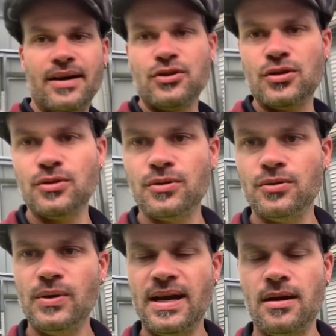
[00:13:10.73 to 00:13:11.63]

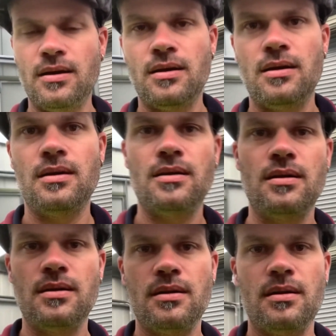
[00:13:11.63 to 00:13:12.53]
to
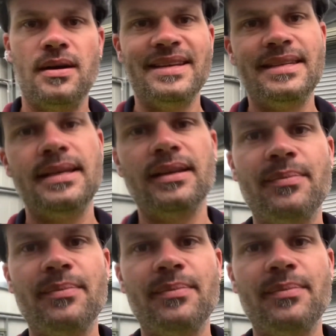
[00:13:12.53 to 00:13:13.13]
seal